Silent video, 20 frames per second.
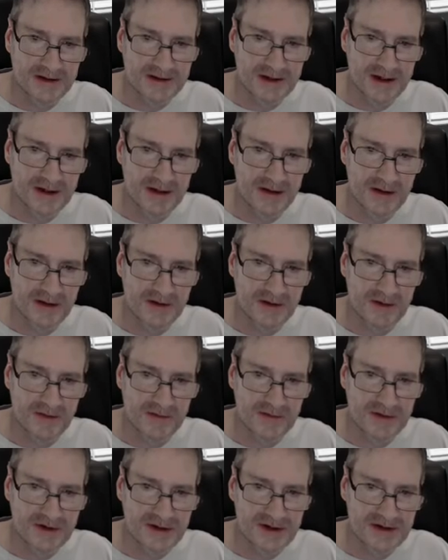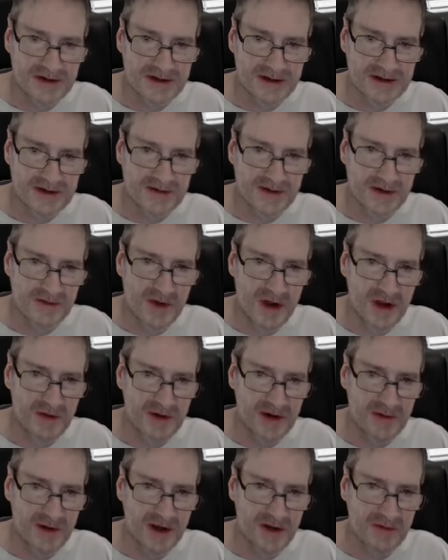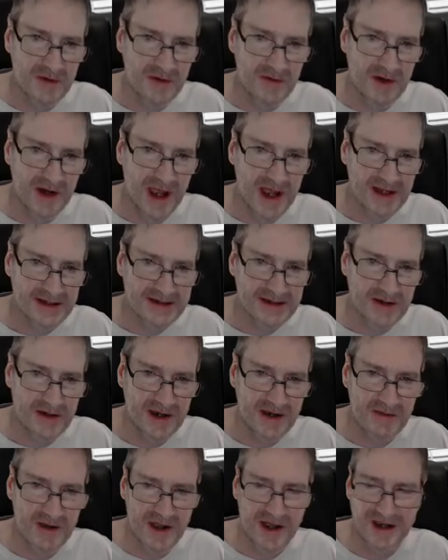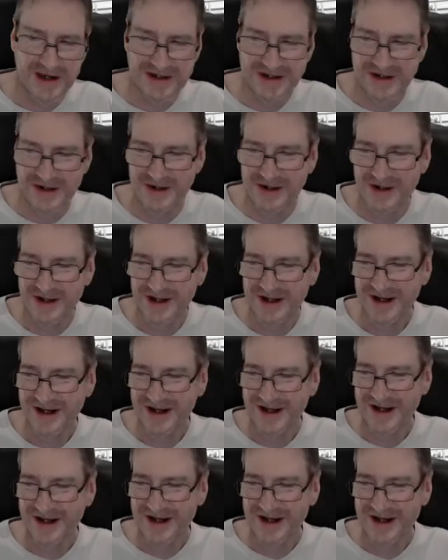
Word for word: So just, just for the moment I'm going to move it out so I can make sure